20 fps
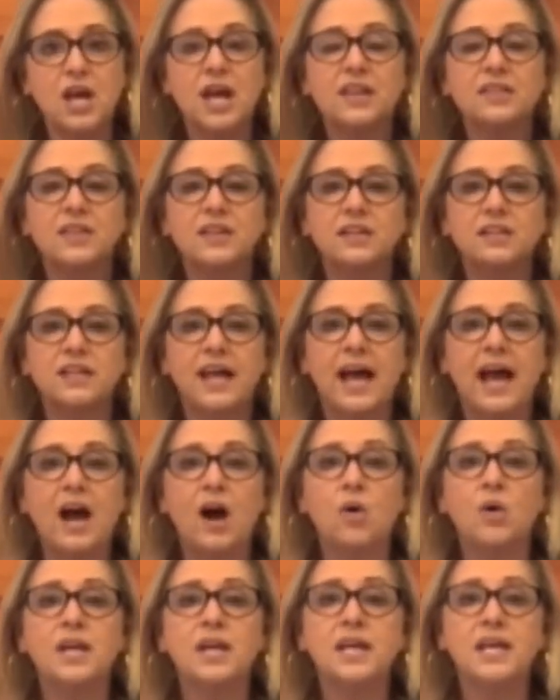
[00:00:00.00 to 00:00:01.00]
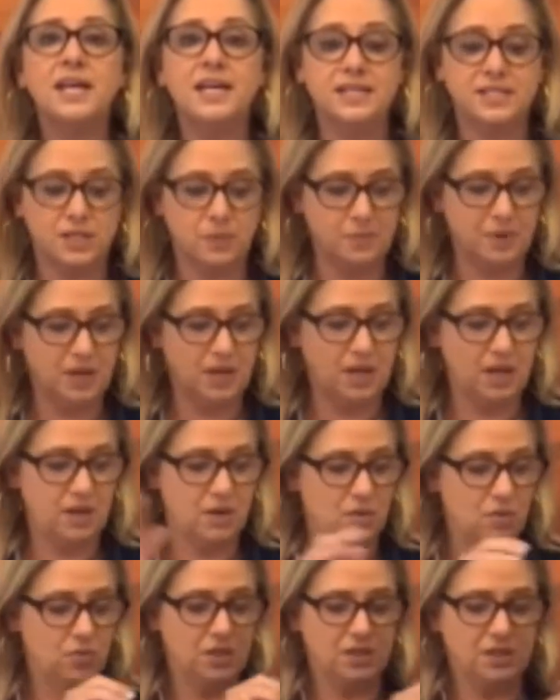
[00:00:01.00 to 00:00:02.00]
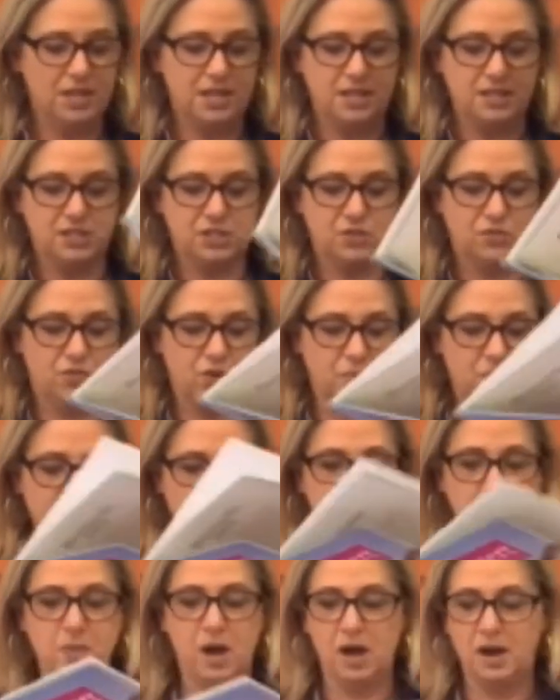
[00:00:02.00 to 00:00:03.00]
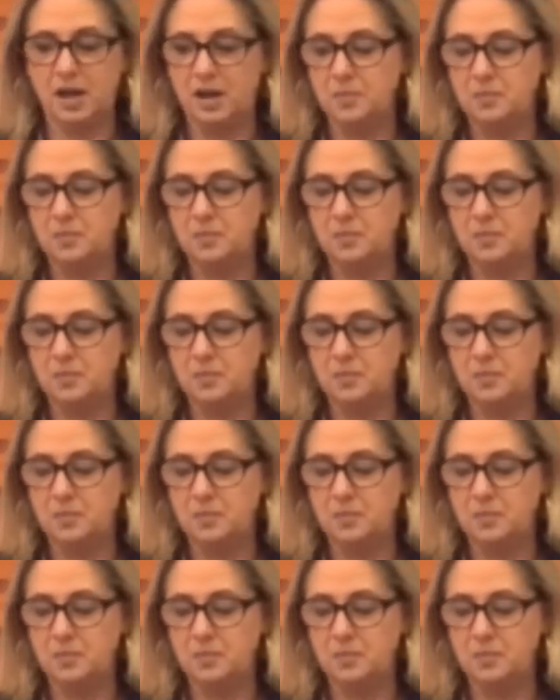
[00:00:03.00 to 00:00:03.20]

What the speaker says: that allow heat to be released from his body.